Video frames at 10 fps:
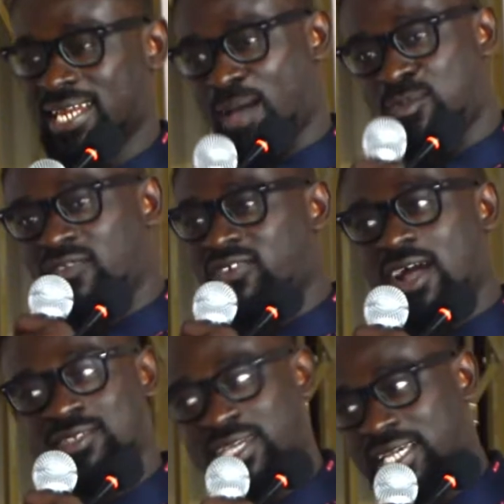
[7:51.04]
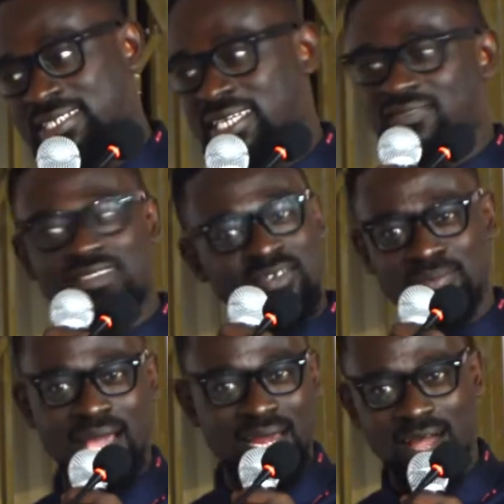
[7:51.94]
Now the how to kiss is different
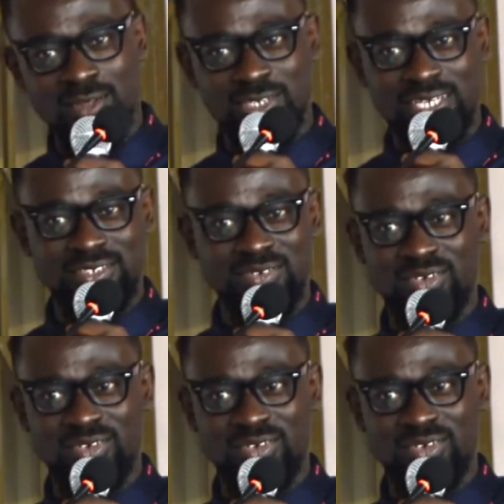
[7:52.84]
from Ghana how to kiss.